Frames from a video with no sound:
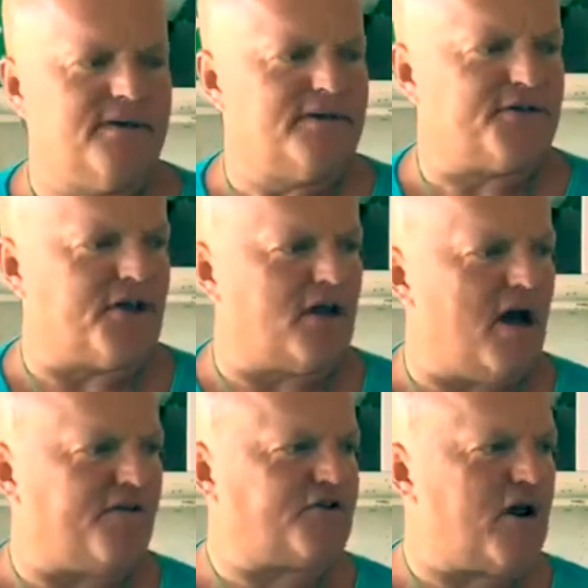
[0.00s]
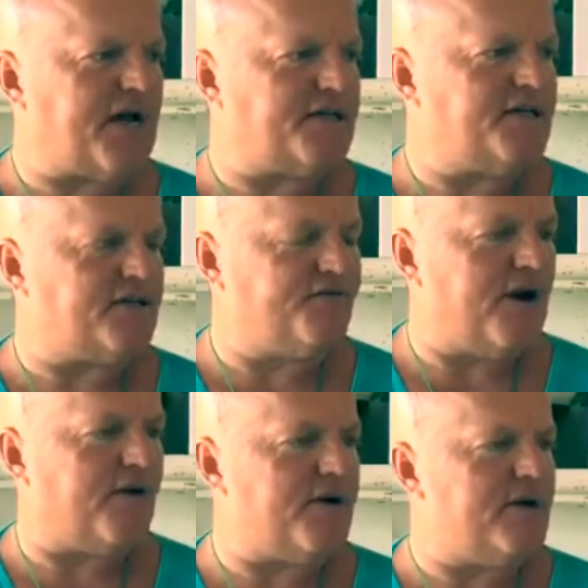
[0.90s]
So the law of attraction is
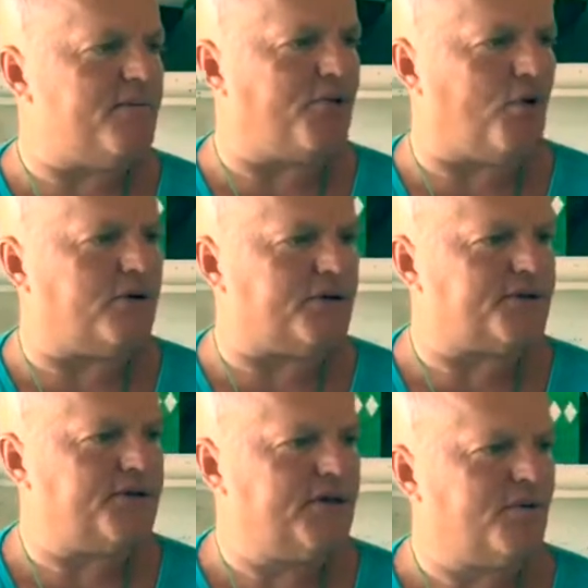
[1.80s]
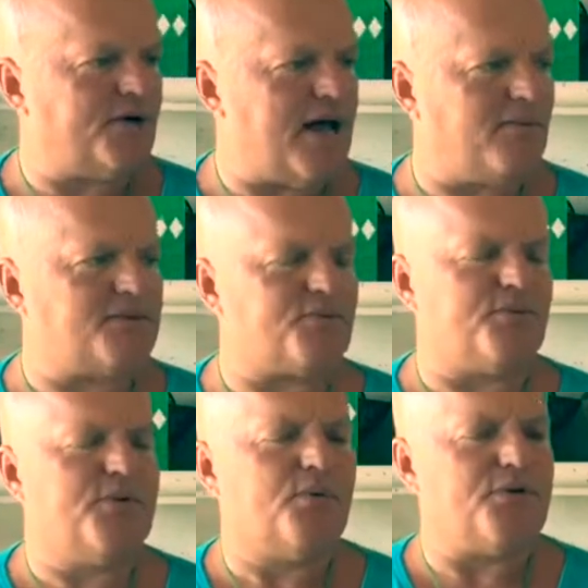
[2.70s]
very important. What happens
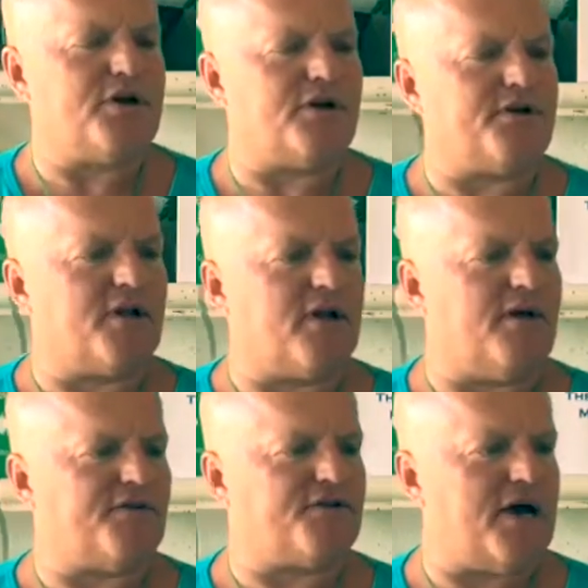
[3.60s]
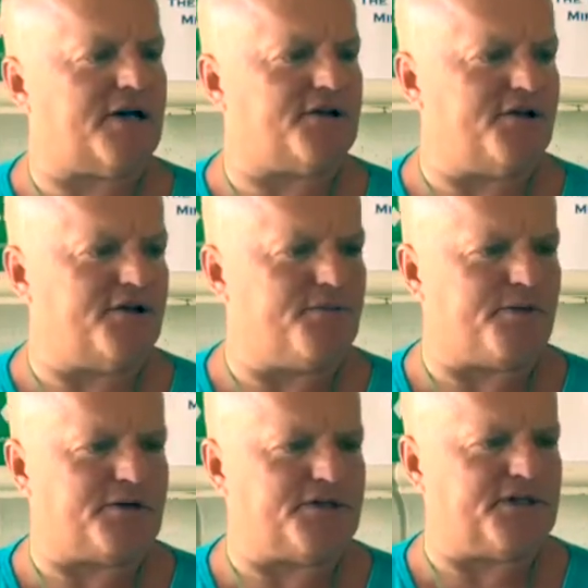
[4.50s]
when you learn the law of attraction, the new
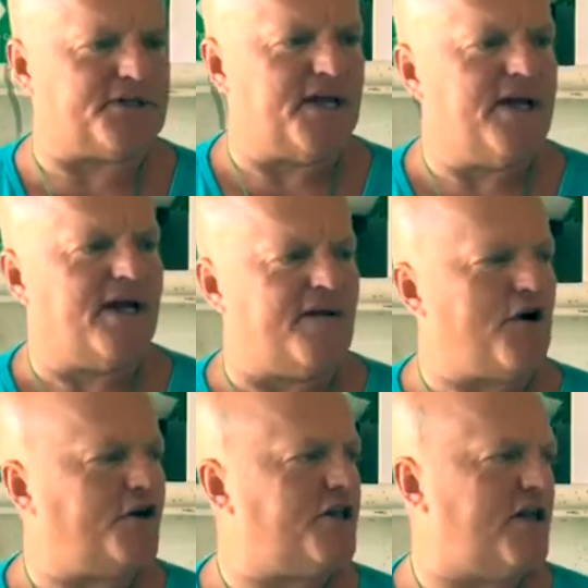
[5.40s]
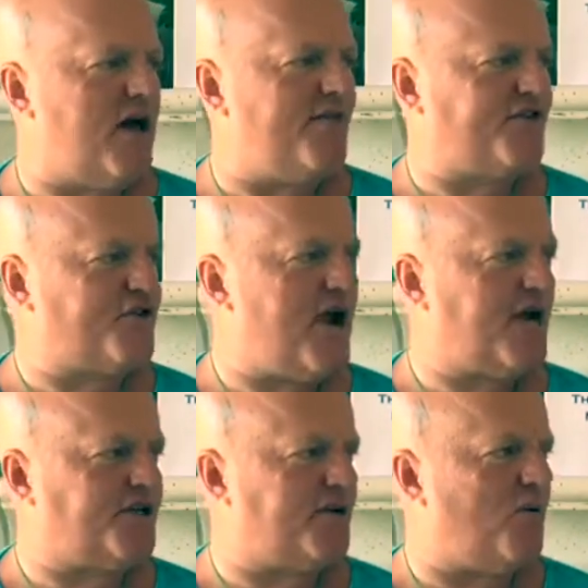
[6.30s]
person says, I've heard of the law of
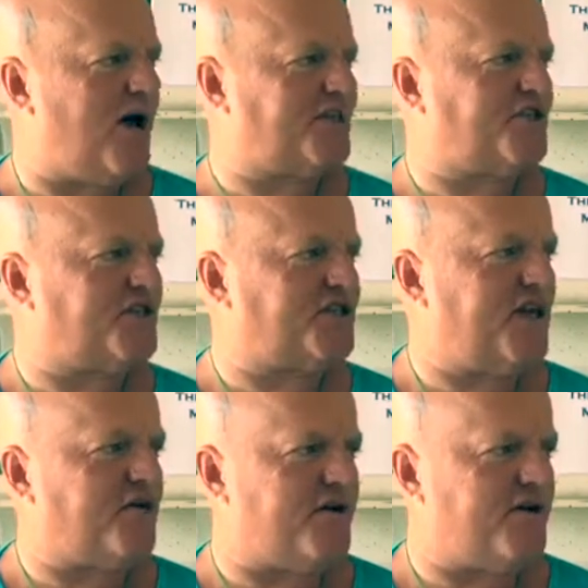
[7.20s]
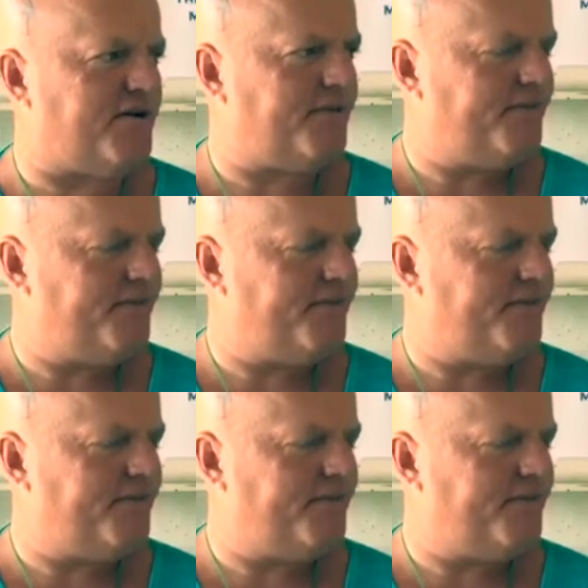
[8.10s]
attraction. I watched The Secret.